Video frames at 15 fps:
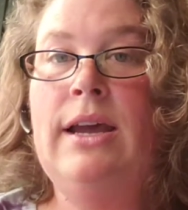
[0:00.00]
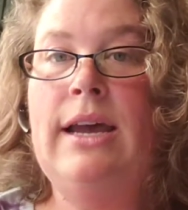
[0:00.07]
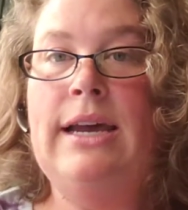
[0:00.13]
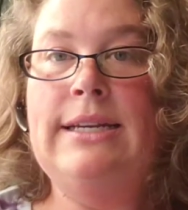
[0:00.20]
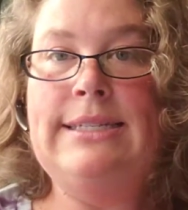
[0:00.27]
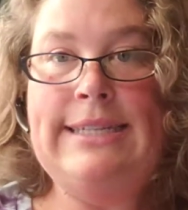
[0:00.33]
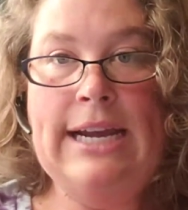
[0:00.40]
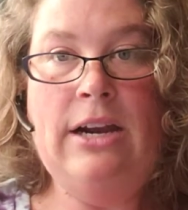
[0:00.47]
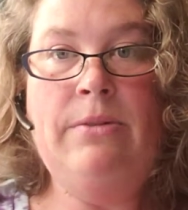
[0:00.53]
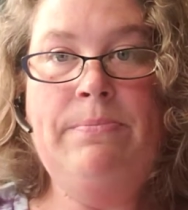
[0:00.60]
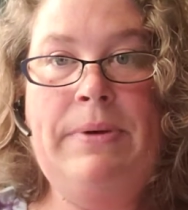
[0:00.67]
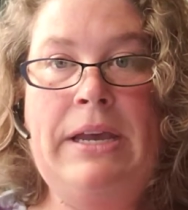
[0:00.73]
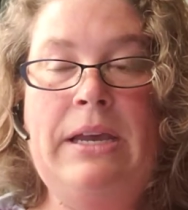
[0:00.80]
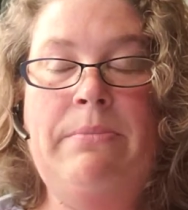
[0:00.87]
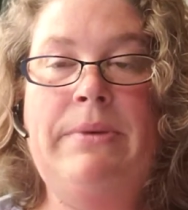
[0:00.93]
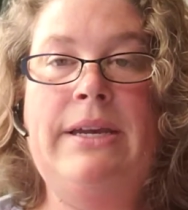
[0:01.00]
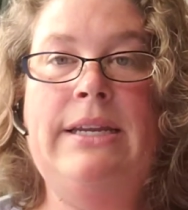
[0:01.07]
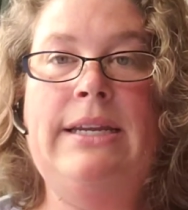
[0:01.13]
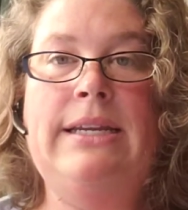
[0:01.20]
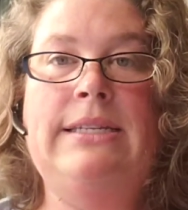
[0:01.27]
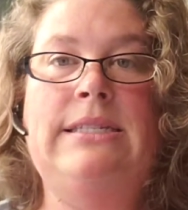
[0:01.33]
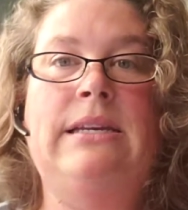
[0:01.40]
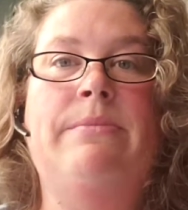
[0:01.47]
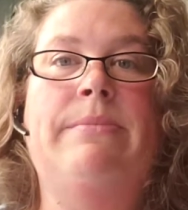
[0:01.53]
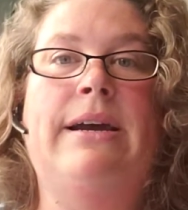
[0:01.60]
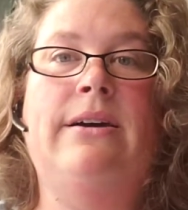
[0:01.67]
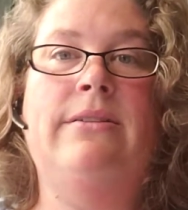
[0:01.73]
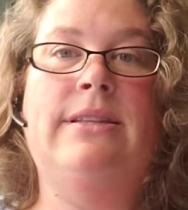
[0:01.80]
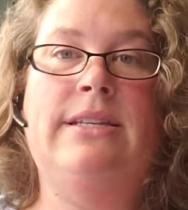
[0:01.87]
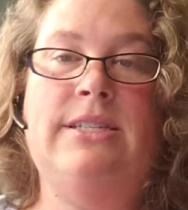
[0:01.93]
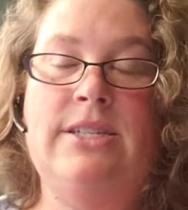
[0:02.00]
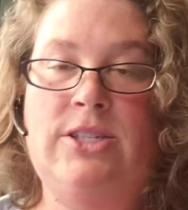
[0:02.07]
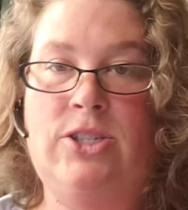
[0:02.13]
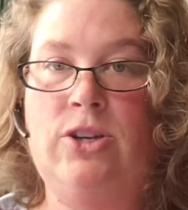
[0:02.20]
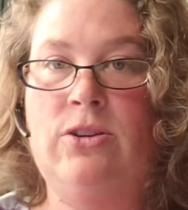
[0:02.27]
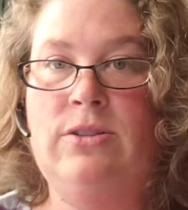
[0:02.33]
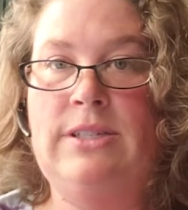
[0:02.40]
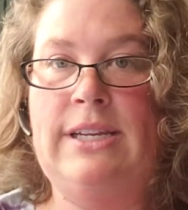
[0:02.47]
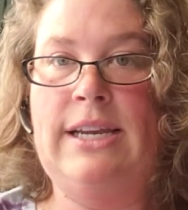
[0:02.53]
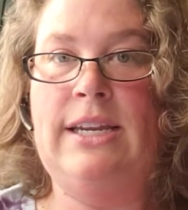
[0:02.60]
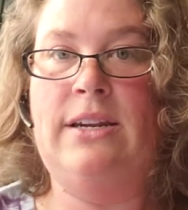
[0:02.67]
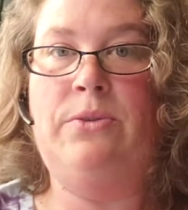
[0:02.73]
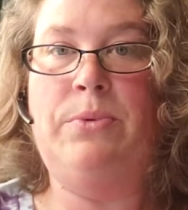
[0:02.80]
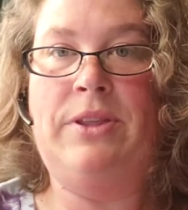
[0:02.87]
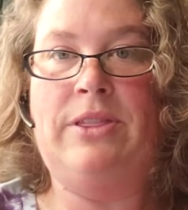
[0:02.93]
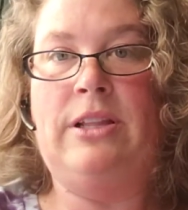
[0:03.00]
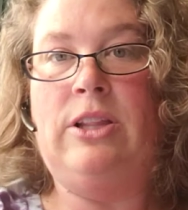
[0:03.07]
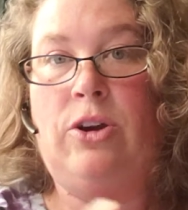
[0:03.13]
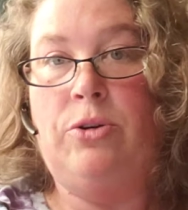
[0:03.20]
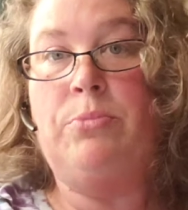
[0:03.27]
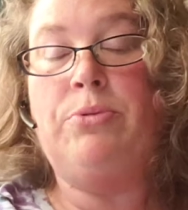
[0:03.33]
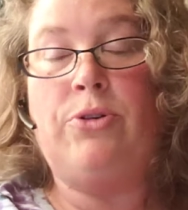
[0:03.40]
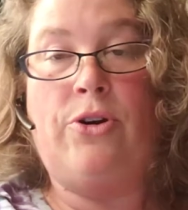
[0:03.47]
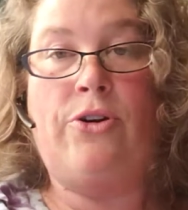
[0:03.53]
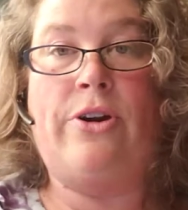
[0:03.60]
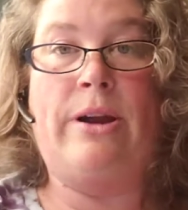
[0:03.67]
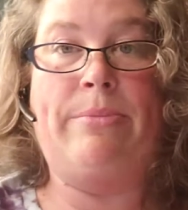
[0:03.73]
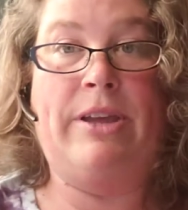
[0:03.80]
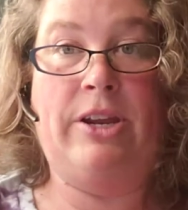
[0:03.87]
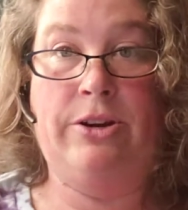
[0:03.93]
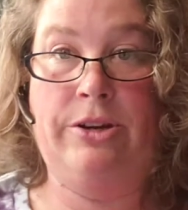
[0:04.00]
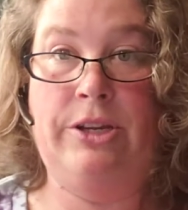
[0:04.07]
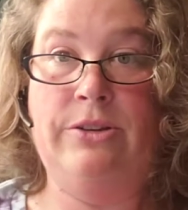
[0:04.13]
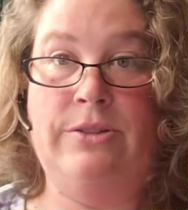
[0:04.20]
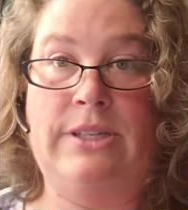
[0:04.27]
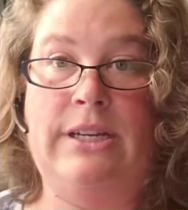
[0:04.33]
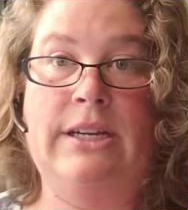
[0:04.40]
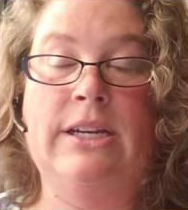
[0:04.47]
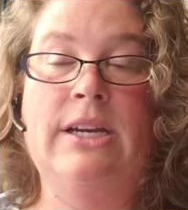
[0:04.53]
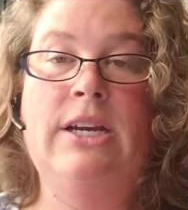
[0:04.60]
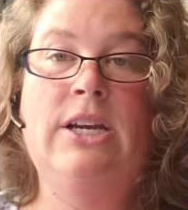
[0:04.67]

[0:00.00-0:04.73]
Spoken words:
A down payment is the amount that's associated with the loan program that you're using.